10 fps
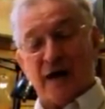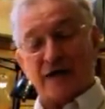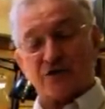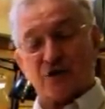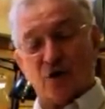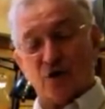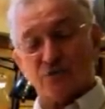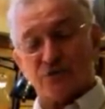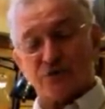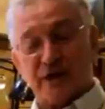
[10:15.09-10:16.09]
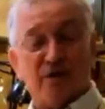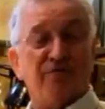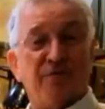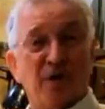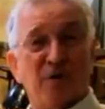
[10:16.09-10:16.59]
has closed cell
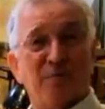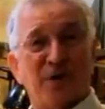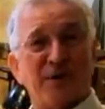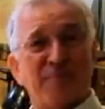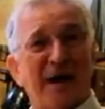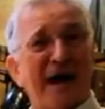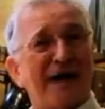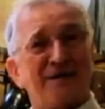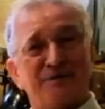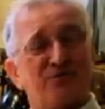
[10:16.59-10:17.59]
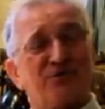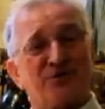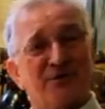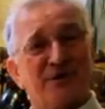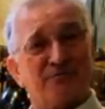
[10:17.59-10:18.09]
foam on the back,
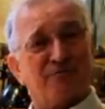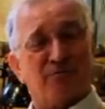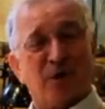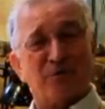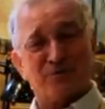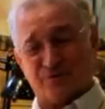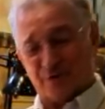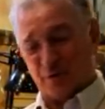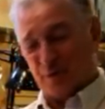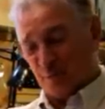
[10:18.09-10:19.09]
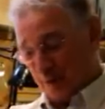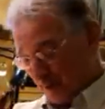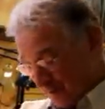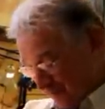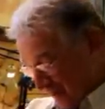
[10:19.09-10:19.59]
it's, it floats very well.